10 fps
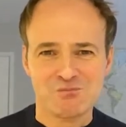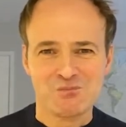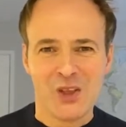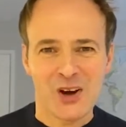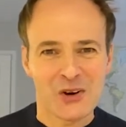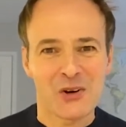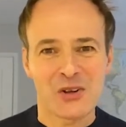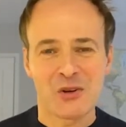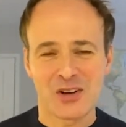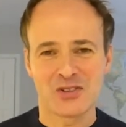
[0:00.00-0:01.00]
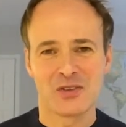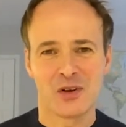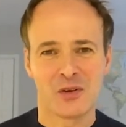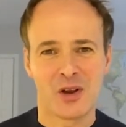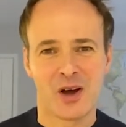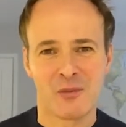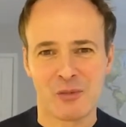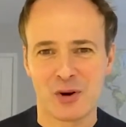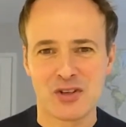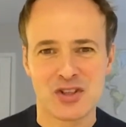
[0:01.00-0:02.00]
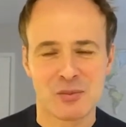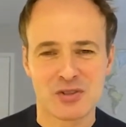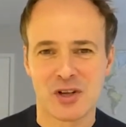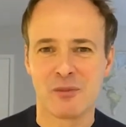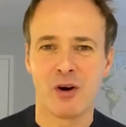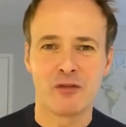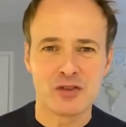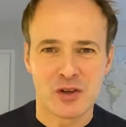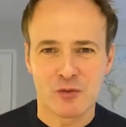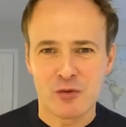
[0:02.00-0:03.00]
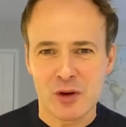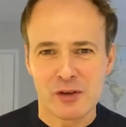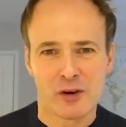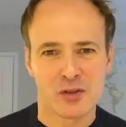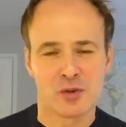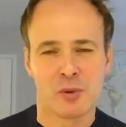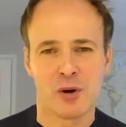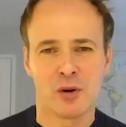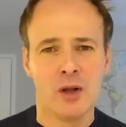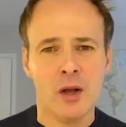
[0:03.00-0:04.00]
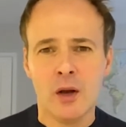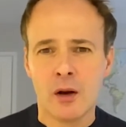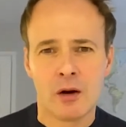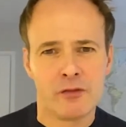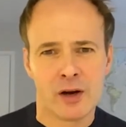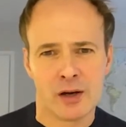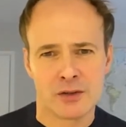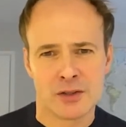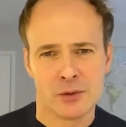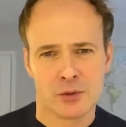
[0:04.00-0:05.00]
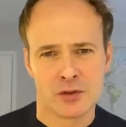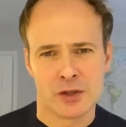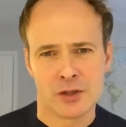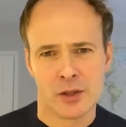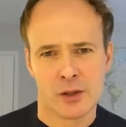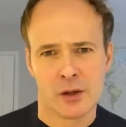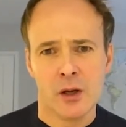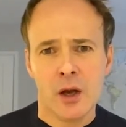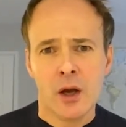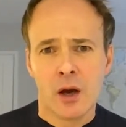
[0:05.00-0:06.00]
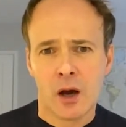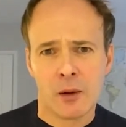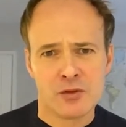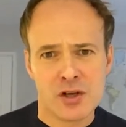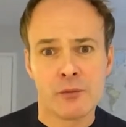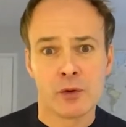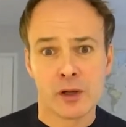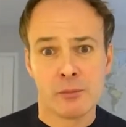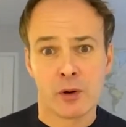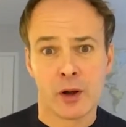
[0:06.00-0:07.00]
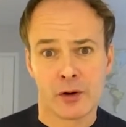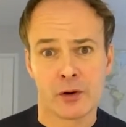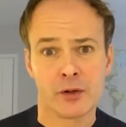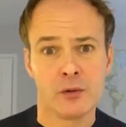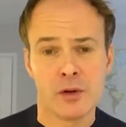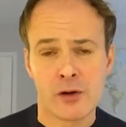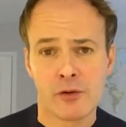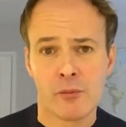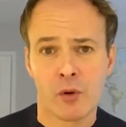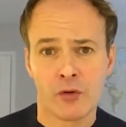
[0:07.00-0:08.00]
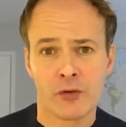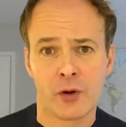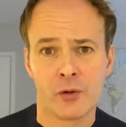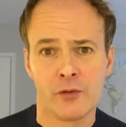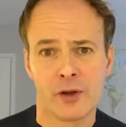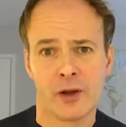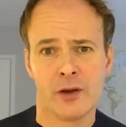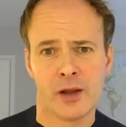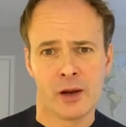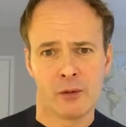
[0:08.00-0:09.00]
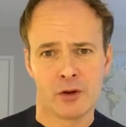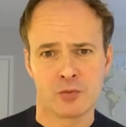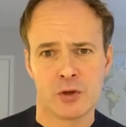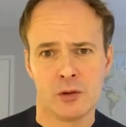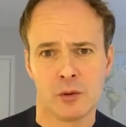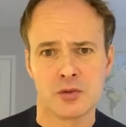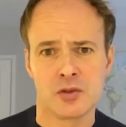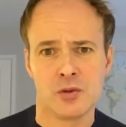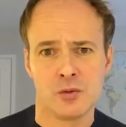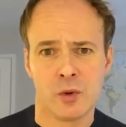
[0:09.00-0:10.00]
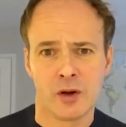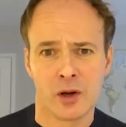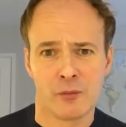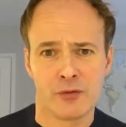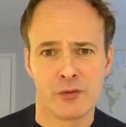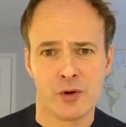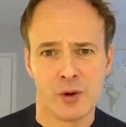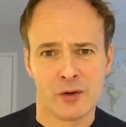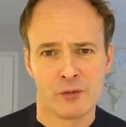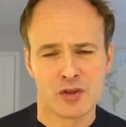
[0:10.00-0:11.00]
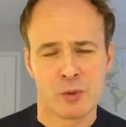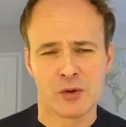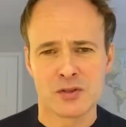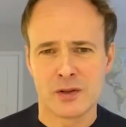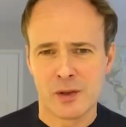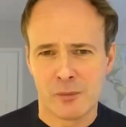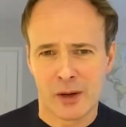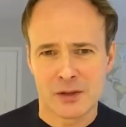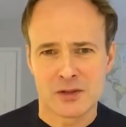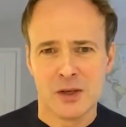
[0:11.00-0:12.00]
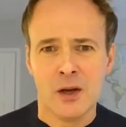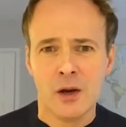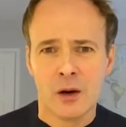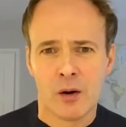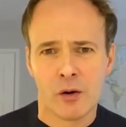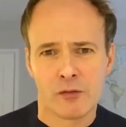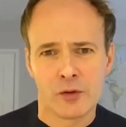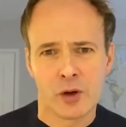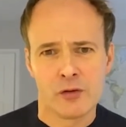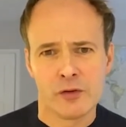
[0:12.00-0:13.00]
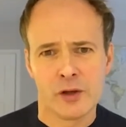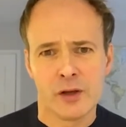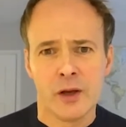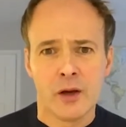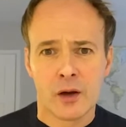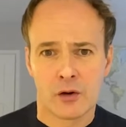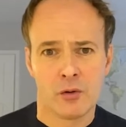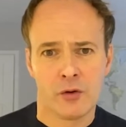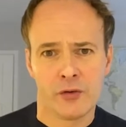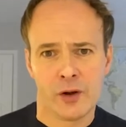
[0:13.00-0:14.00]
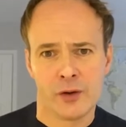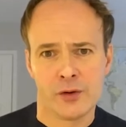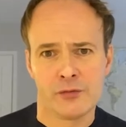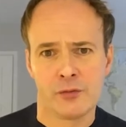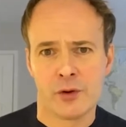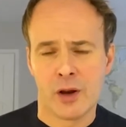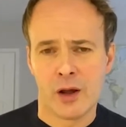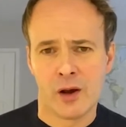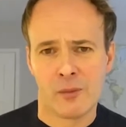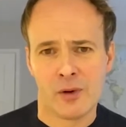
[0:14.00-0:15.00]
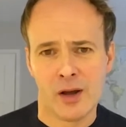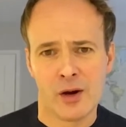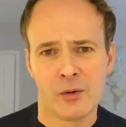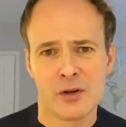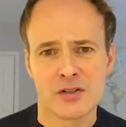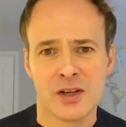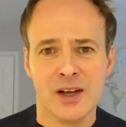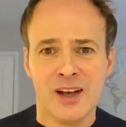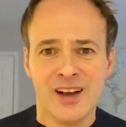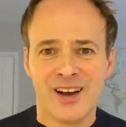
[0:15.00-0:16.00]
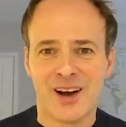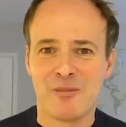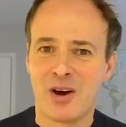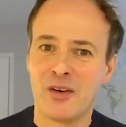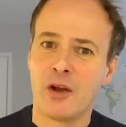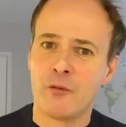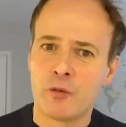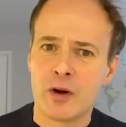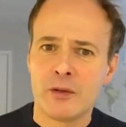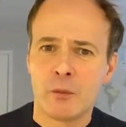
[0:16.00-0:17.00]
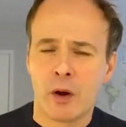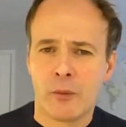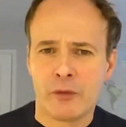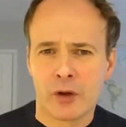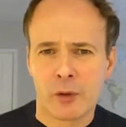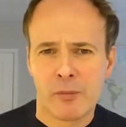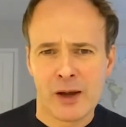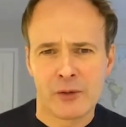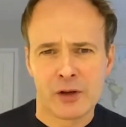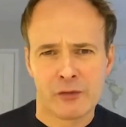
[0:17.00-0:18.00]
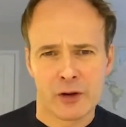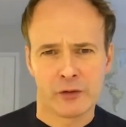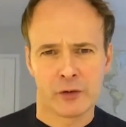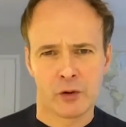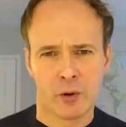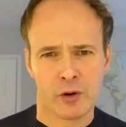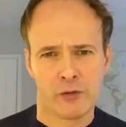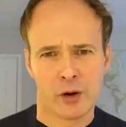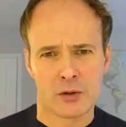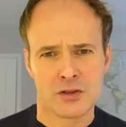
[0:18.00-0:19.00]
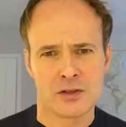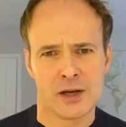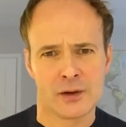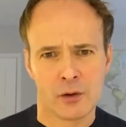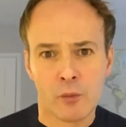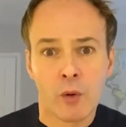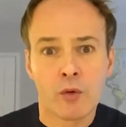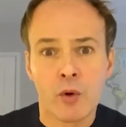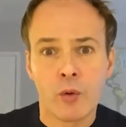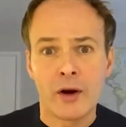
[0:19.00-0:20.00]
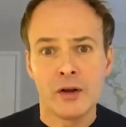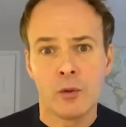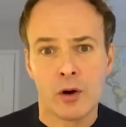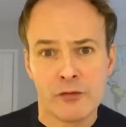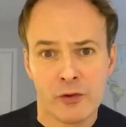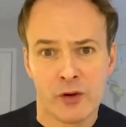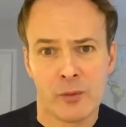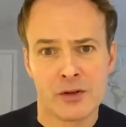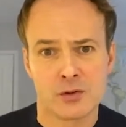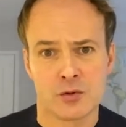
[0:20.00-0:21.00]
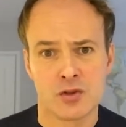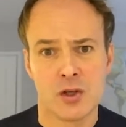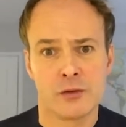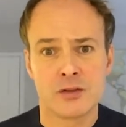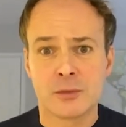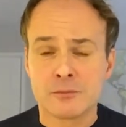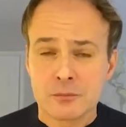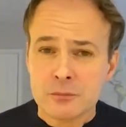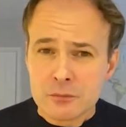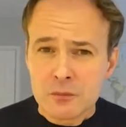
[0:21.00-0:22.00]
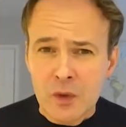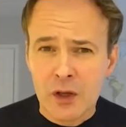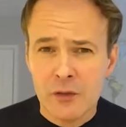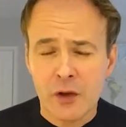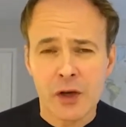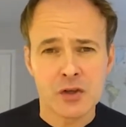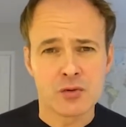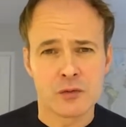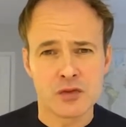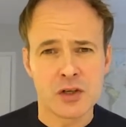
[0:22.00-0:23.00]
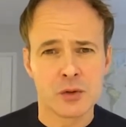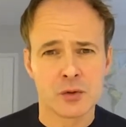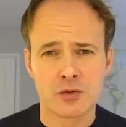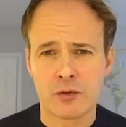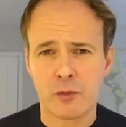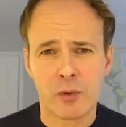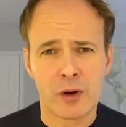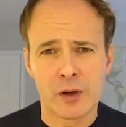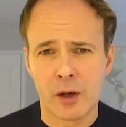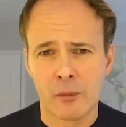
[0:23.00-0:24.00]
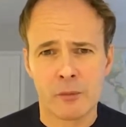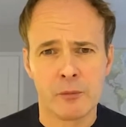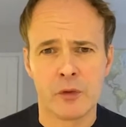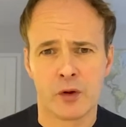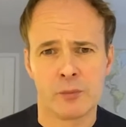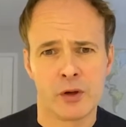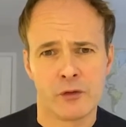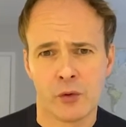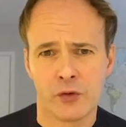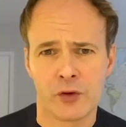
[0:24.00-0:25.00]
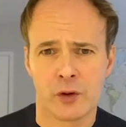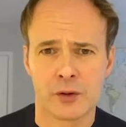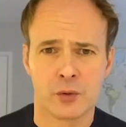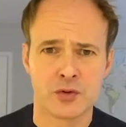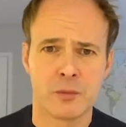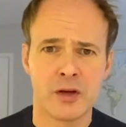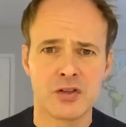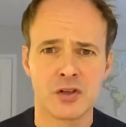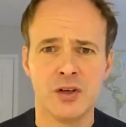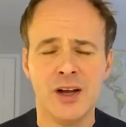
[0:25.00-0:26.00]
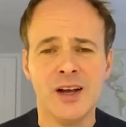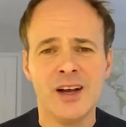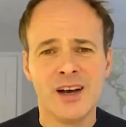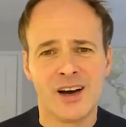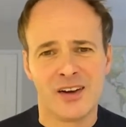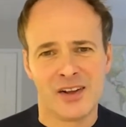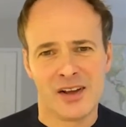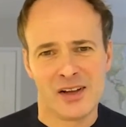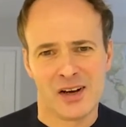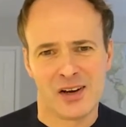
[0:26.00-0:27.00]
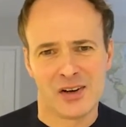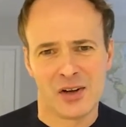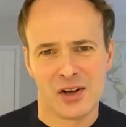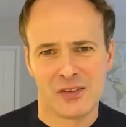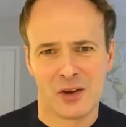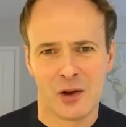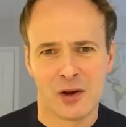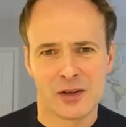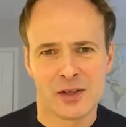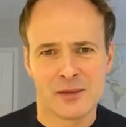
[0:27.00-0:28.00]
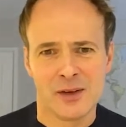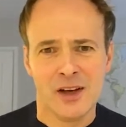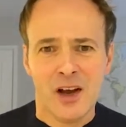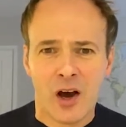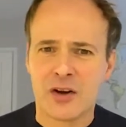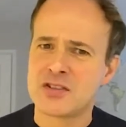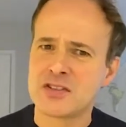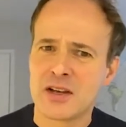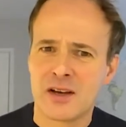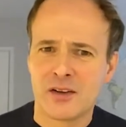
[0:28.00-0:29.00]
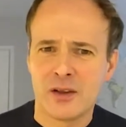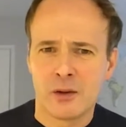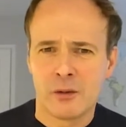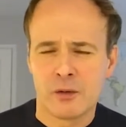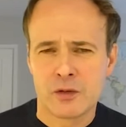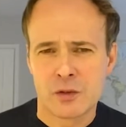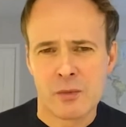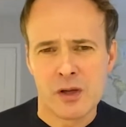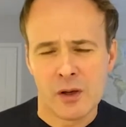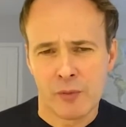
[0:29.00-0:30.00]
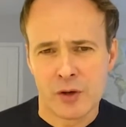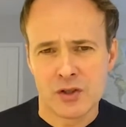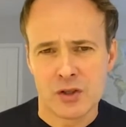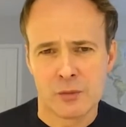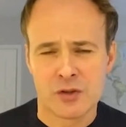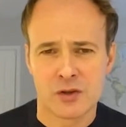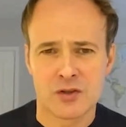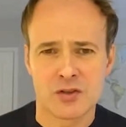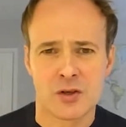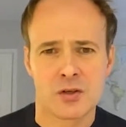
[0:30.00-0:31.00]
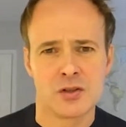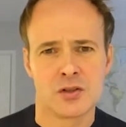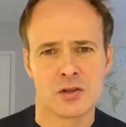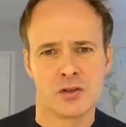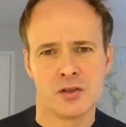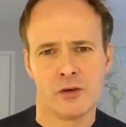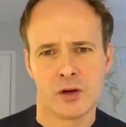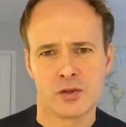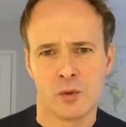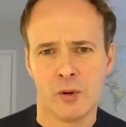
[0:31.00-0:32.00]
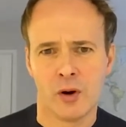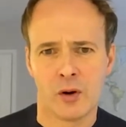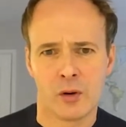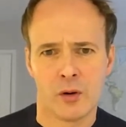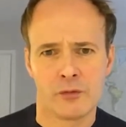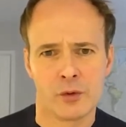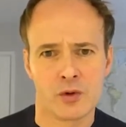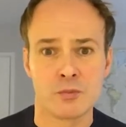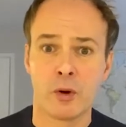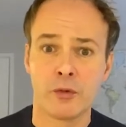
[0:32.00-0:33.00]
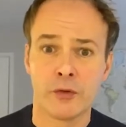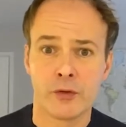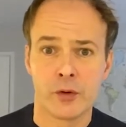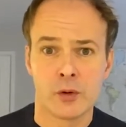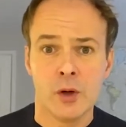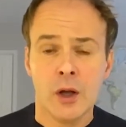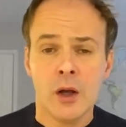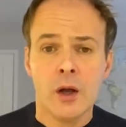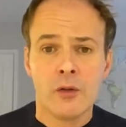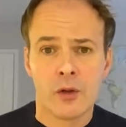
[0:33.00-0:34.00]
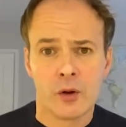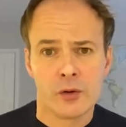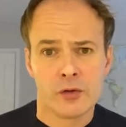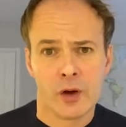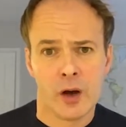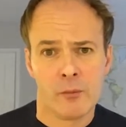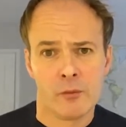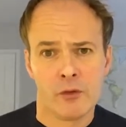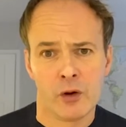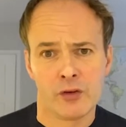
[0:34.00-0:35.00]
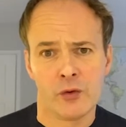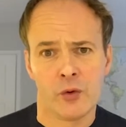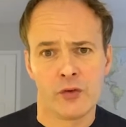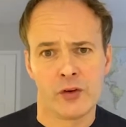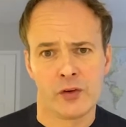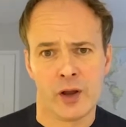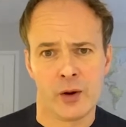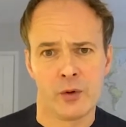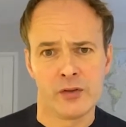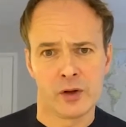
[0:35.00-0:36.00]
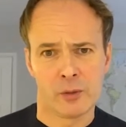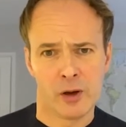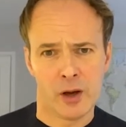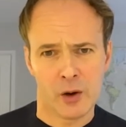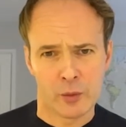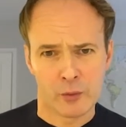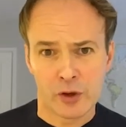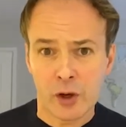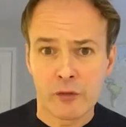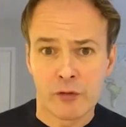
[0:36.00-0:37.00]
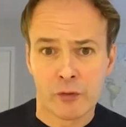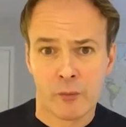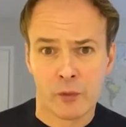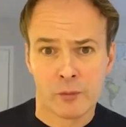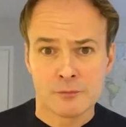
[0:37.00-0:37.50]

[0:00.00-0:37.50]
I'd argue actually that apprenticeships obviously a really vital part of our skills agenda generally, but I'd argue never more so than now as we look to come through and respond to the impacts of COVID across our different areas. And really the compounding effects that coronavirus has had on what were already quite fundamental shifts in the nature of skills driven by those big forces like automation and AI and the like. And as I say, I think to me apprenticeships are such a vital part of the response to those forces and how we think about how we recover from them